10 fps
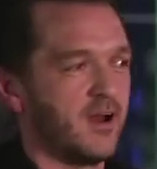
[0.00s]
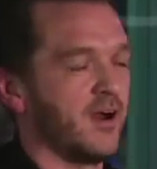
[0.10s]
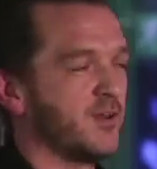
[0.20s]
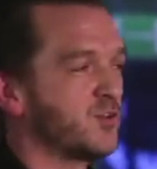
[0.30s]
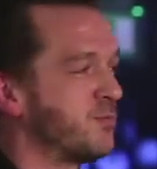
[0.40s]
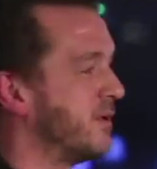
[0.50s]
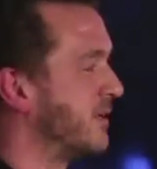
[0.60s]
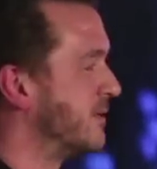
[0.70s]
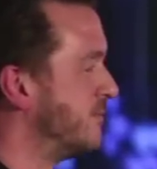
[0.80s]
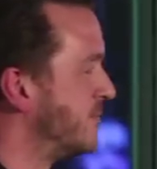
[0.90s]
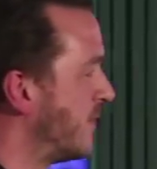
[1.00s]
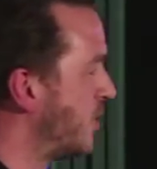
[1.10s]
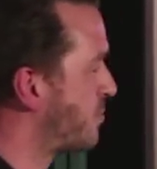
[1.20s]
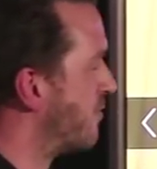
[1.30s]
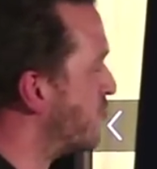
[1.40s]
I used to be
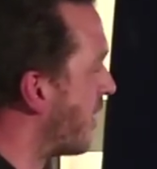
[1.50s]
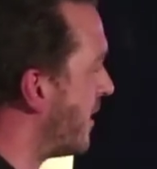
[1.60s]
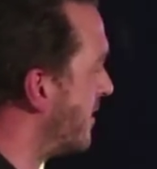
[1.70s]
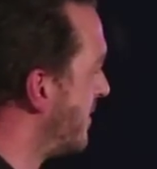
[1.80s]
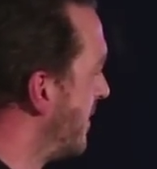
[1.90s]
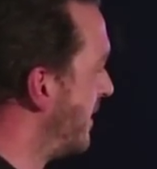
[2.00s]
a runner,